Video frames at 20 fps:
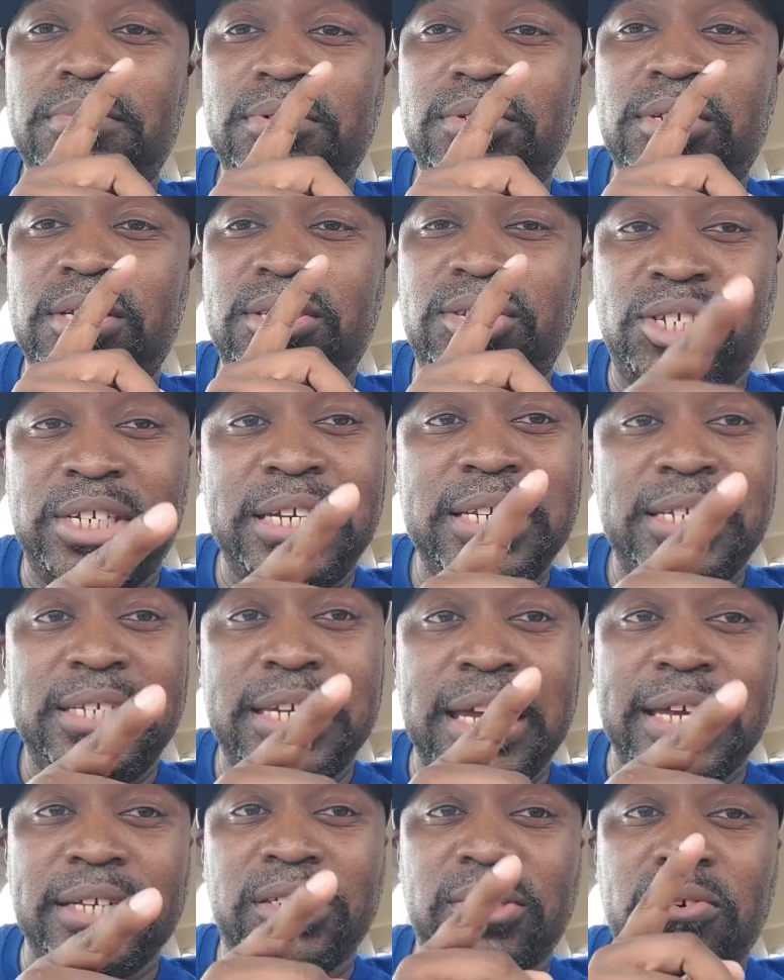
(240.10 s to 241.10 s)
the chin
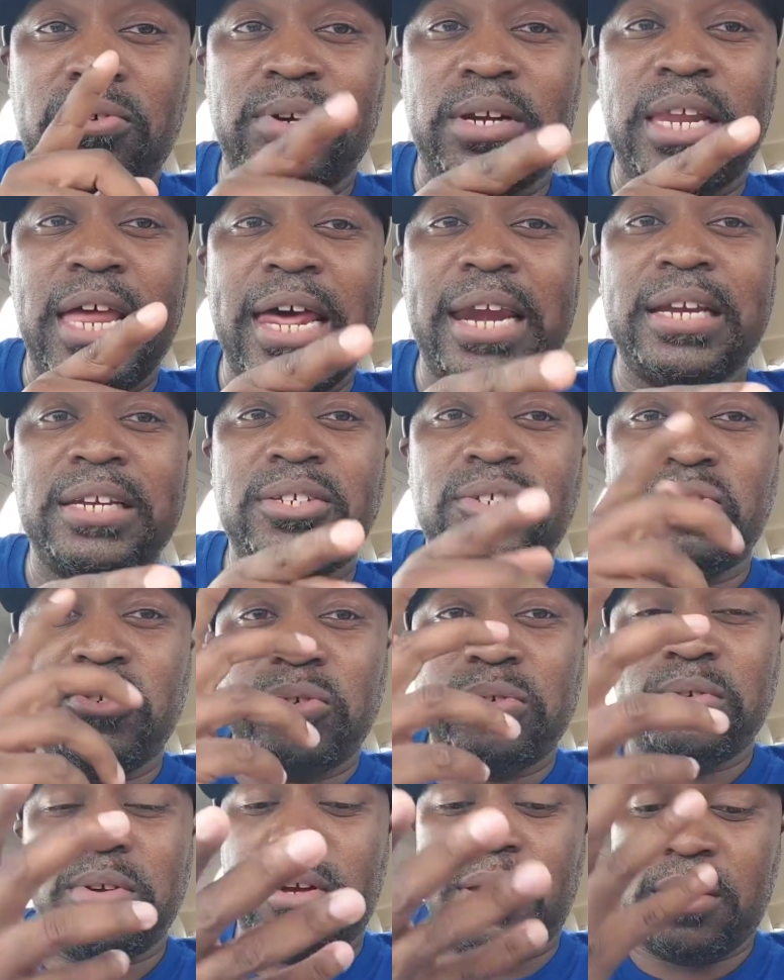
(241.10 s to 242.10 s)
test on a lot of
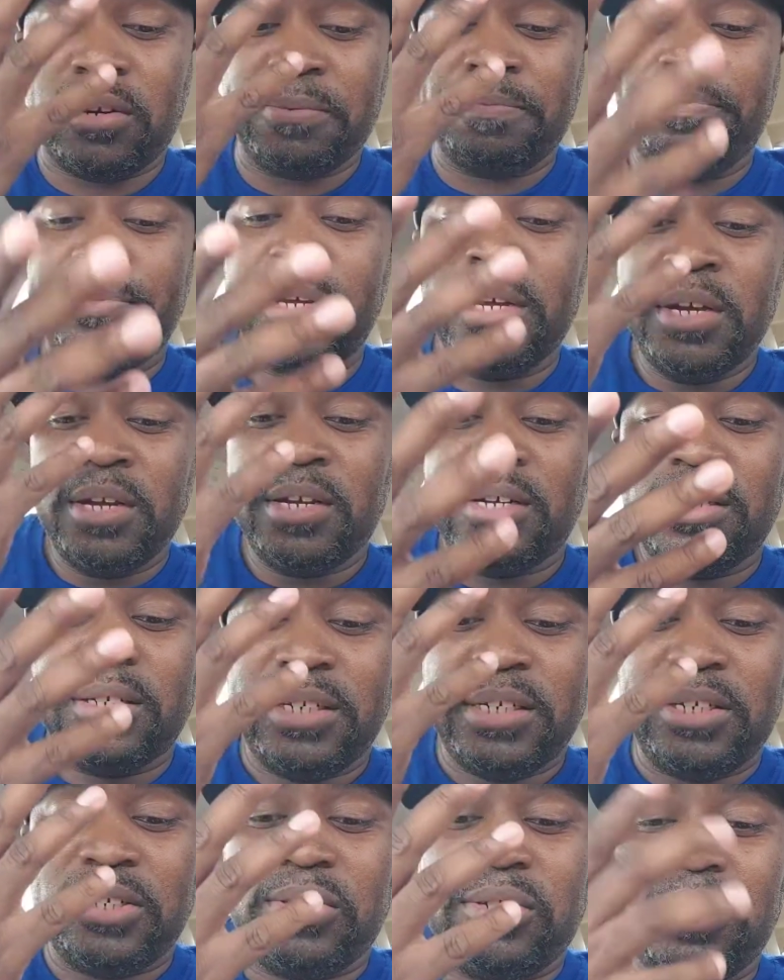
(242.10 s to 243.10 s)

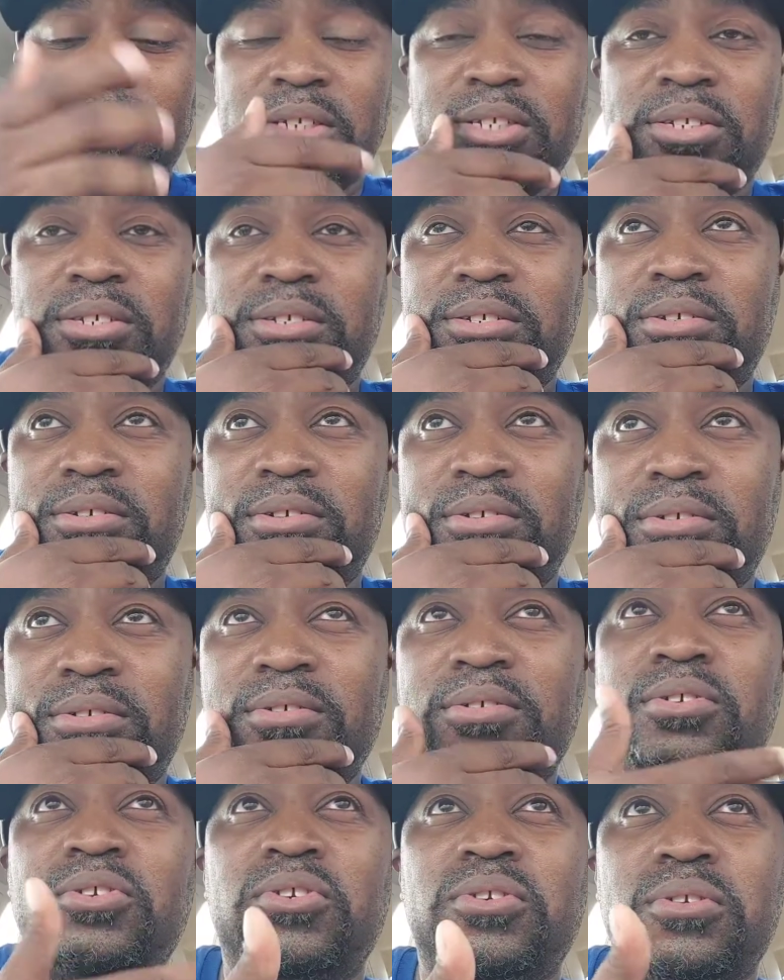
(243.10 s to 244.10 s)
these
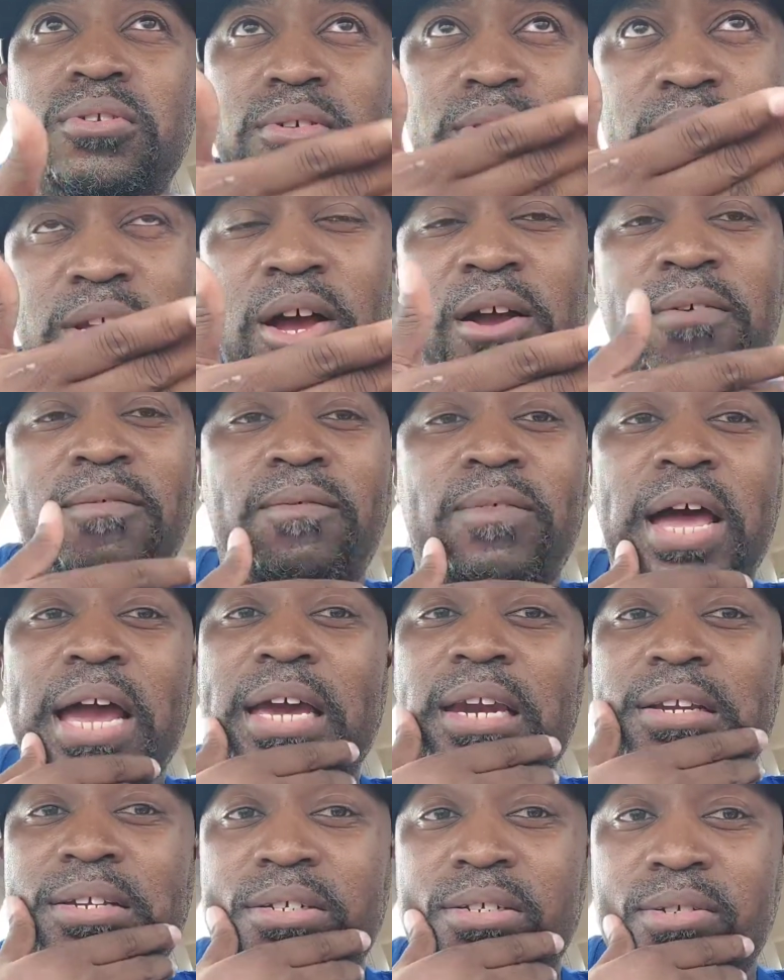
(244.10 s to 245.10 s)
young
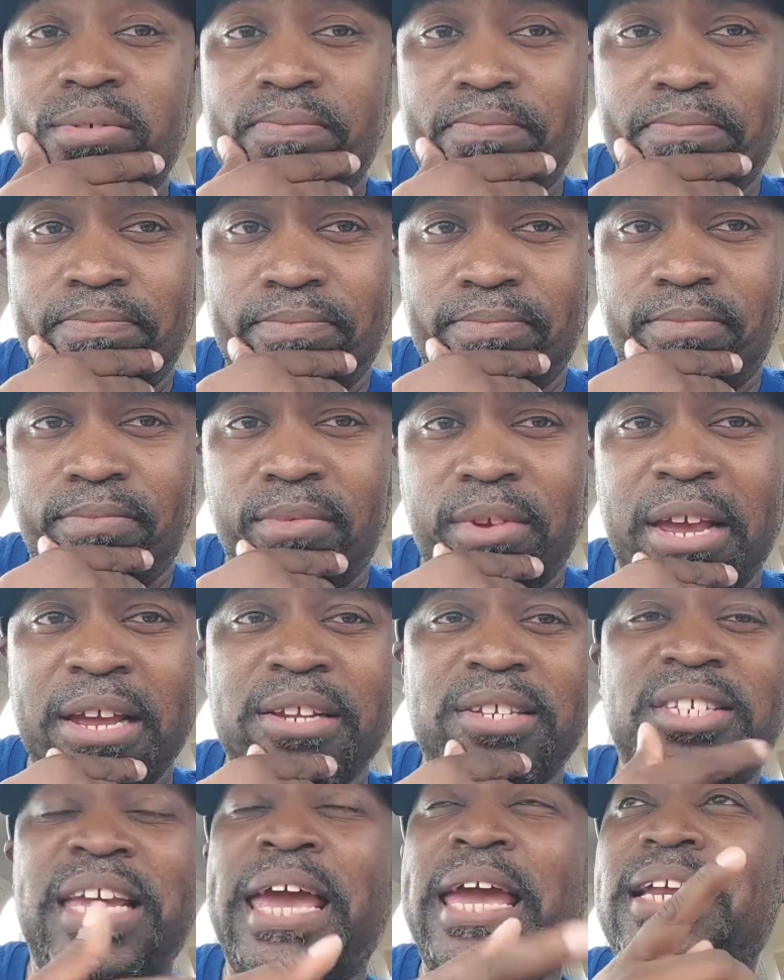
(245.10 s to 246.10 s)
fighters. And
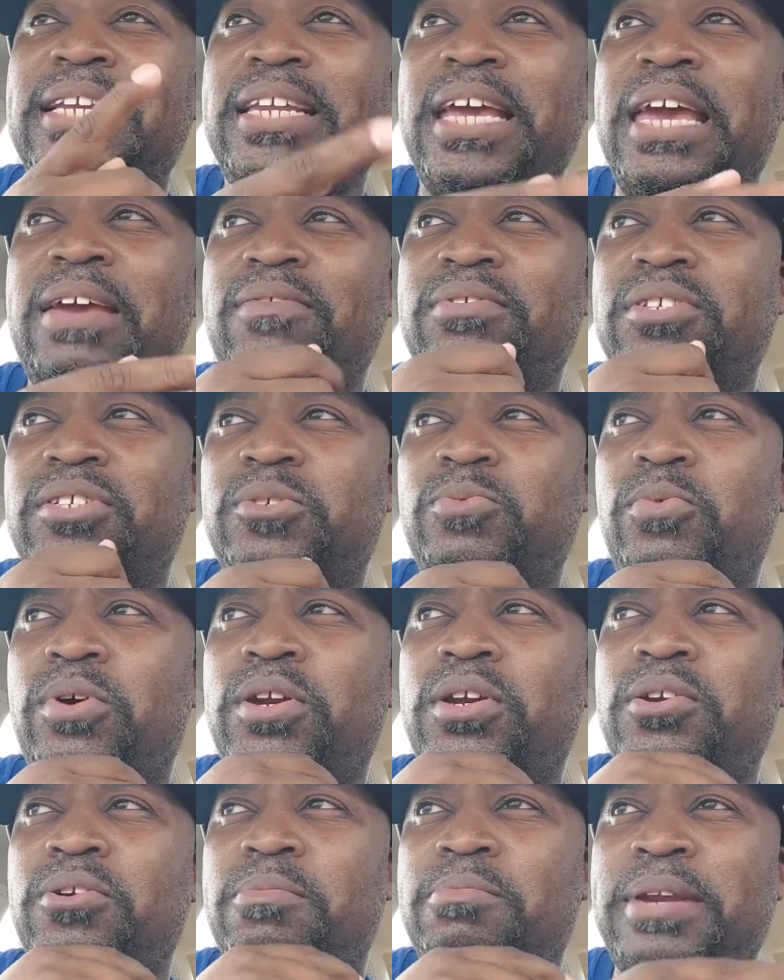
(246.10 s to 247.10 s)
Tank Davis is
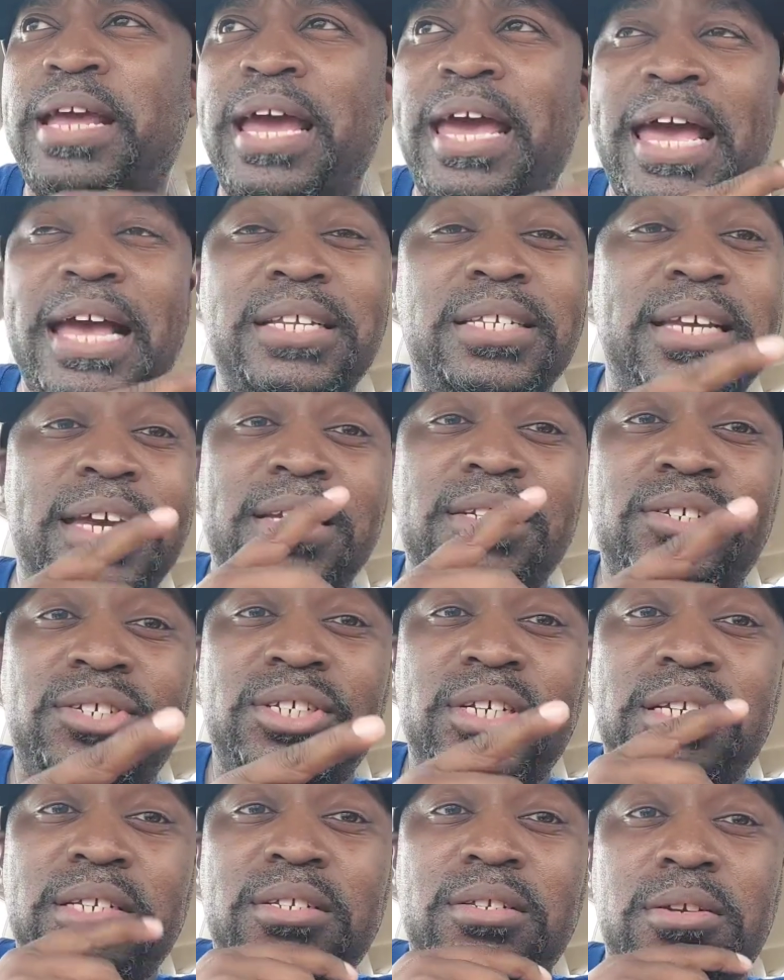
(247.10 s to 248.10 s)
one of them that hasn't had a
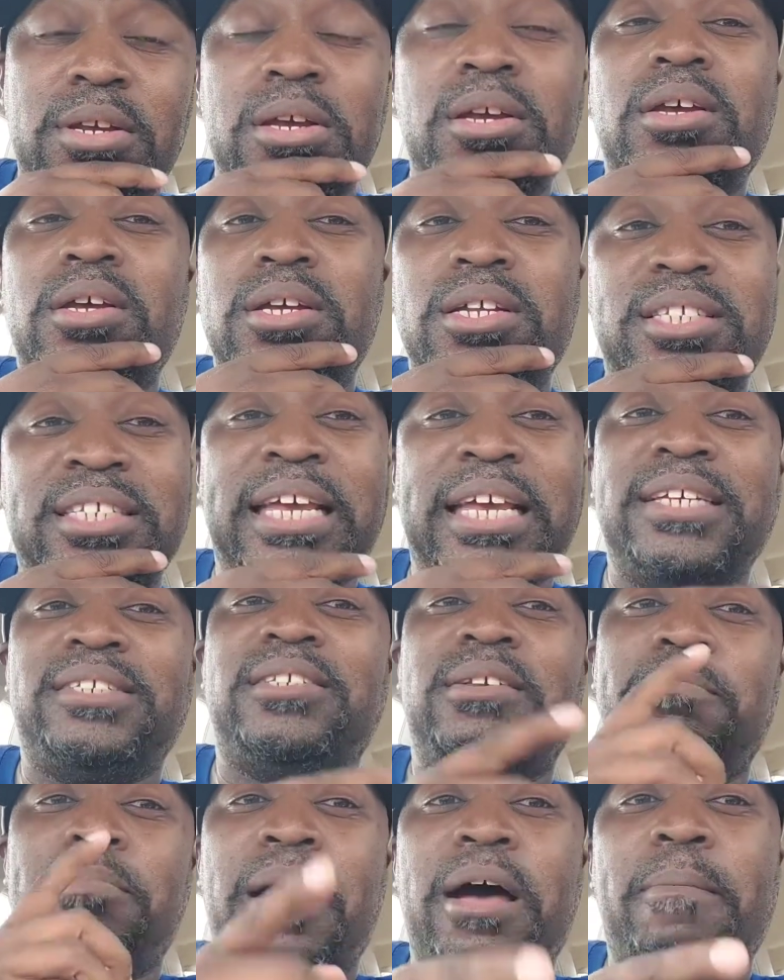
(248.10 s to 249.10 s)
chin
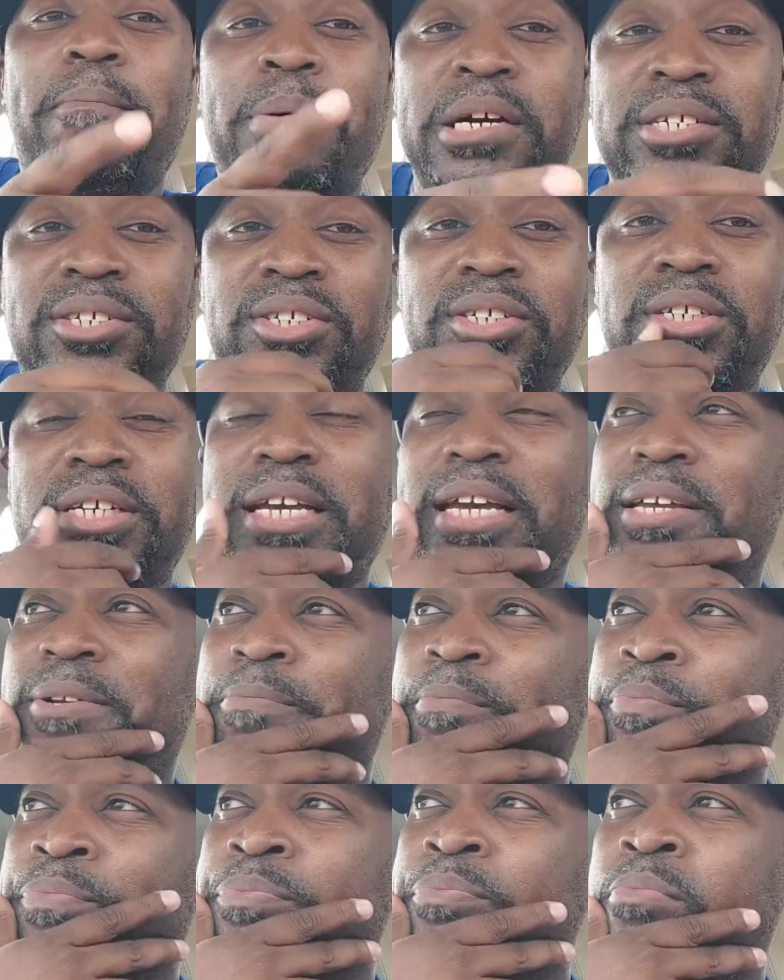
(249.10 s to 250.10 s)
tested by a puncher yet.
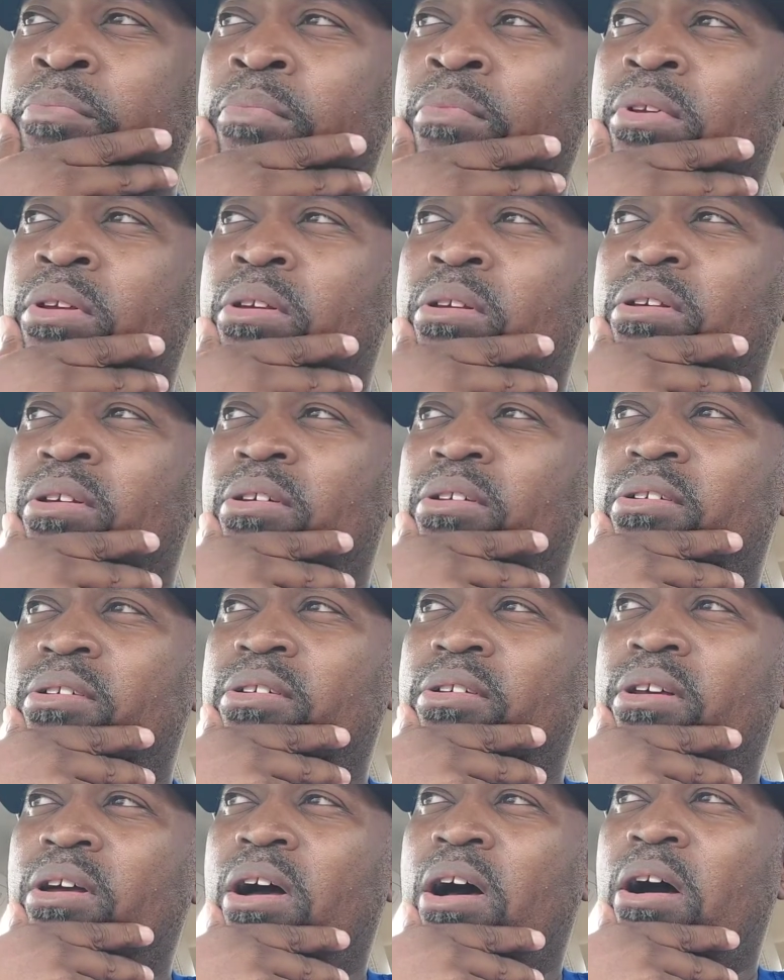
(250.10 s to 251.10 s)

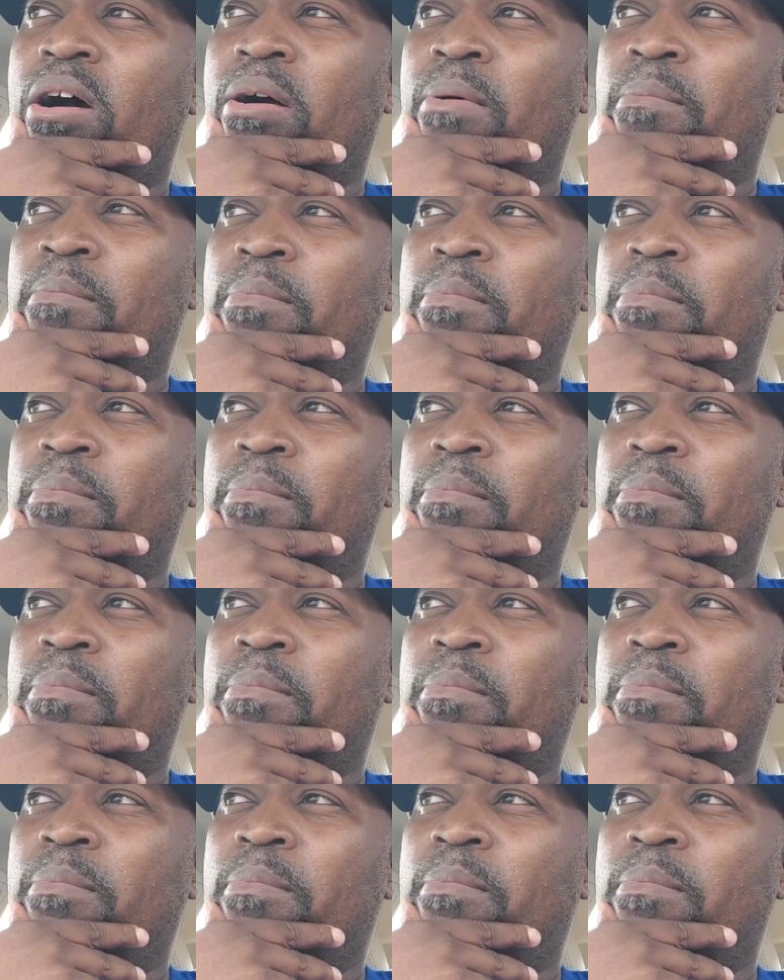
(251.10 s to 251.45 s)
I